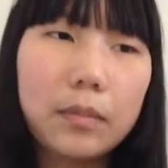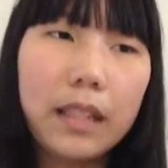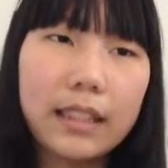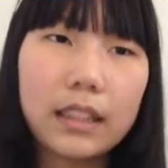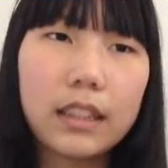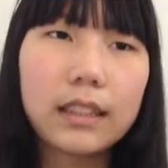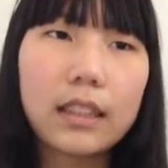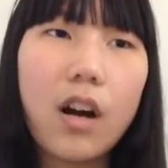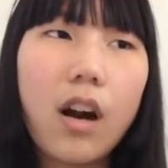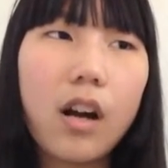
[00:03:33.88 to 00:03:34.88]
blazers
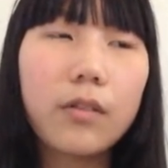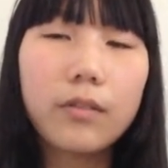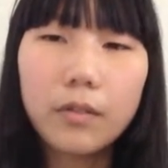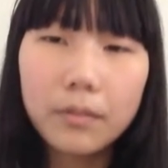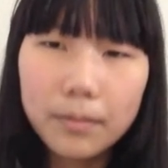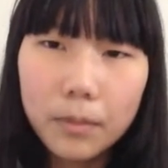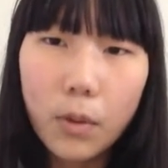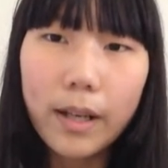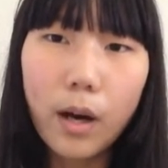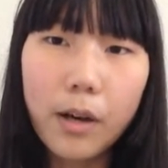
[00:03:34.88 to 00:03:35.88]
are
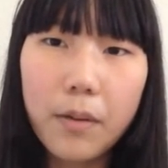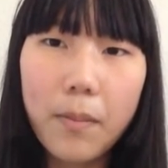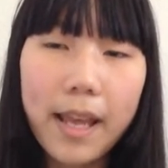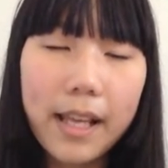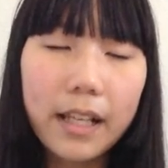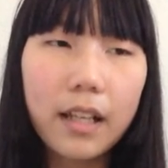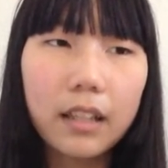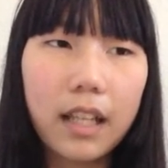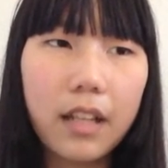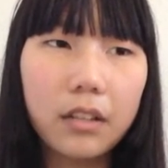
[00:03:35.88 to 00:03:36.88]
quite hard to make,
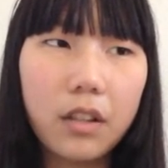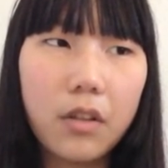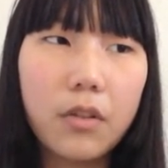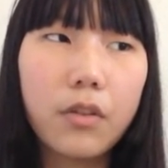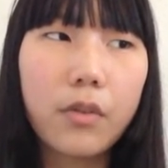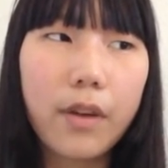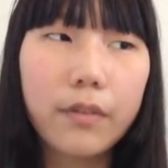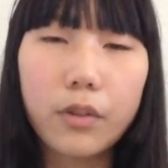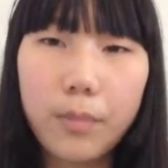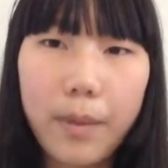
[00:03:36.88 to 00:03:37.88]
let alone draft
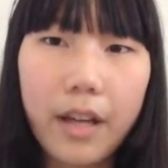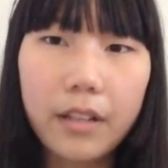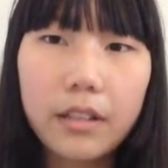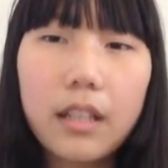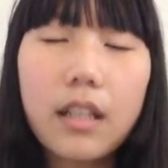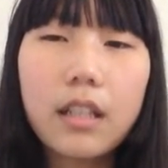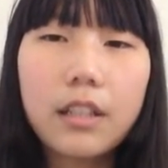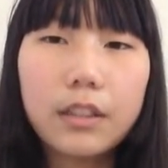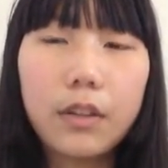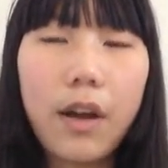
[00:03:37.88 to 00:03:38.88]
your own pattern,
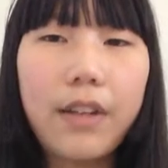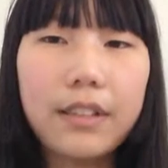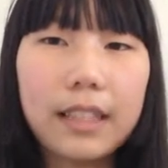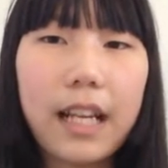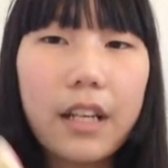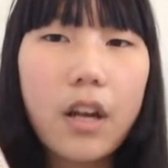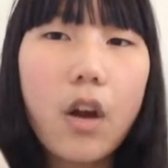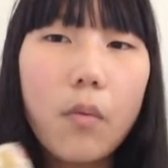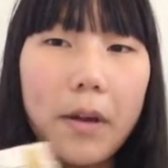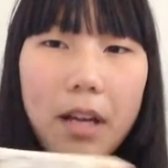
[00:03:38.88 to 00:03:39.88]
so I decided
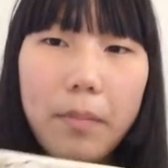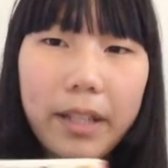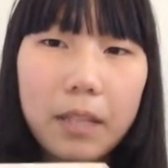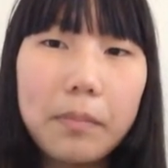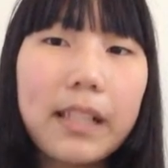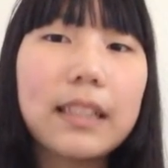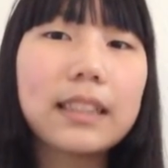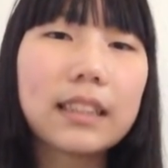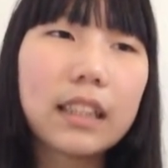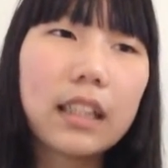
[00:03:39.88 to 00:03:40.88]
why not pick up
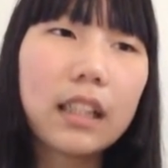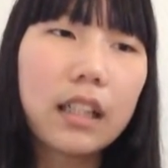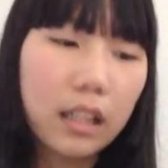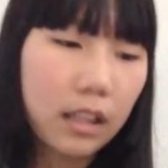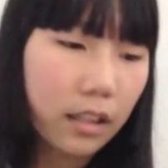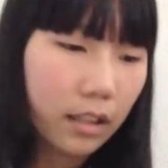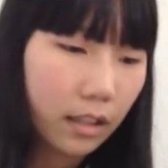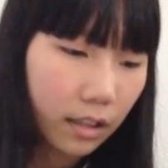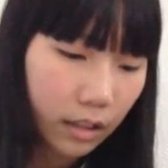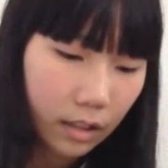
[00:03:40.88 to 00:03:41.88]
this.
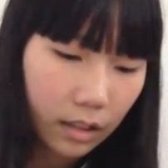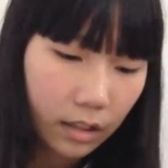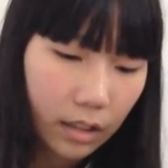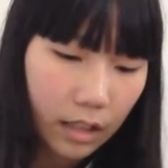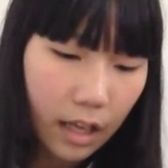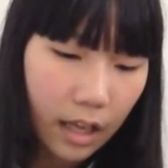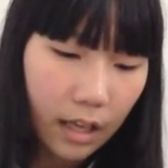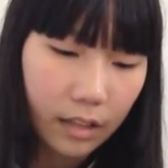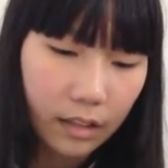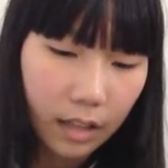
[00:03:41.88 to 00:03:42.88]

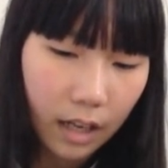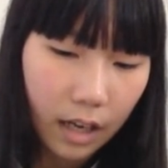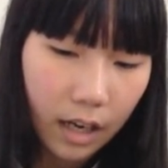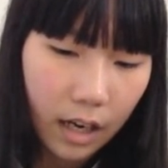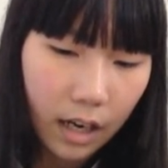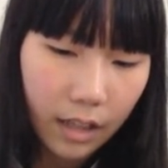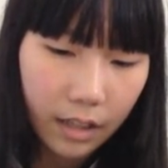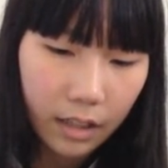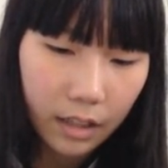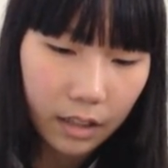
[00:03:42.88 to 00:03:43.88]
And I
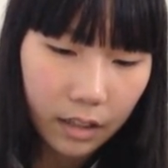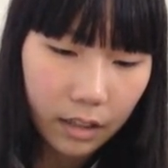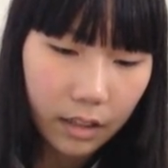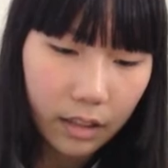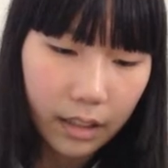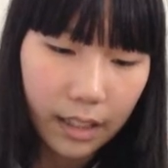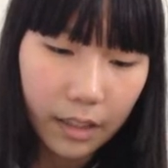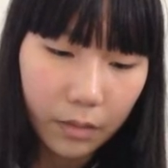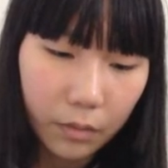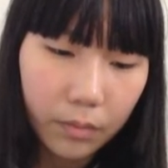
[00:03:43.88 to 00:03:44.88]
think
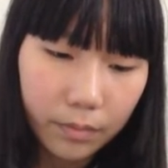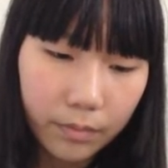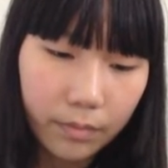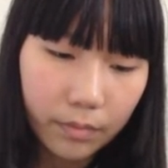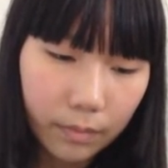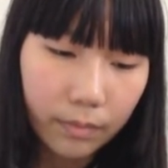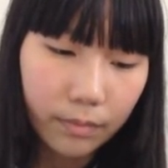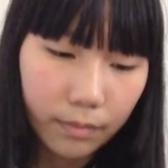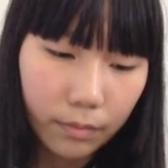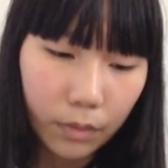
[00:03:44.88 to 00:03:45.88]
it
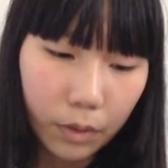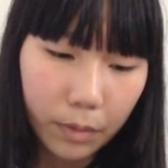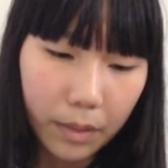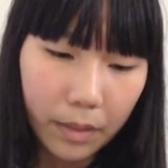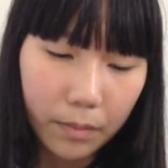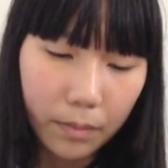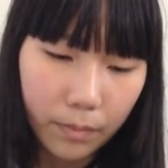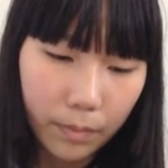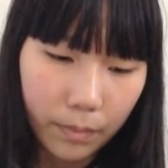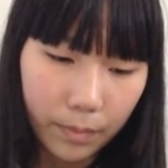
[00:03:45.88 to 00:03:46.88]
will be,
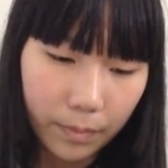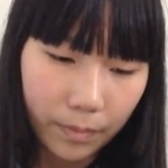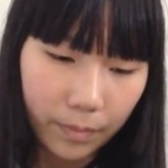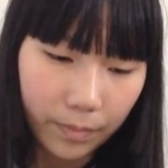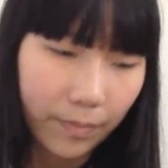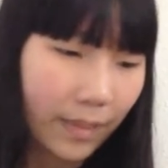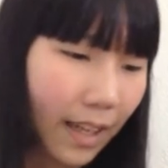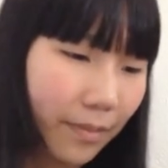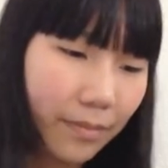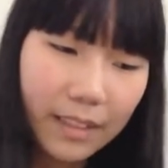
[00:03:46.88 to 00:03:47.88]
yeah,
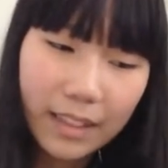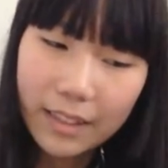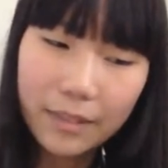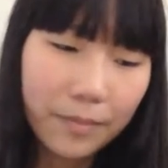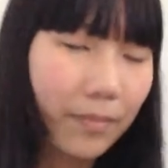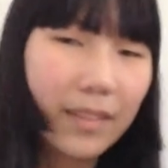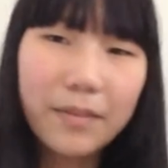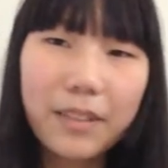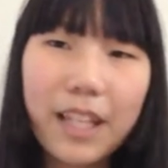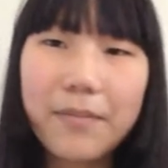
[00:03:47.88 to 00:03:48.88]

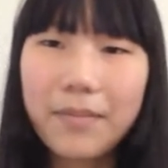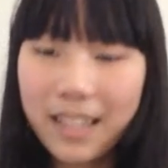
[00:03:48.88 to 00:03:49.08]
okay.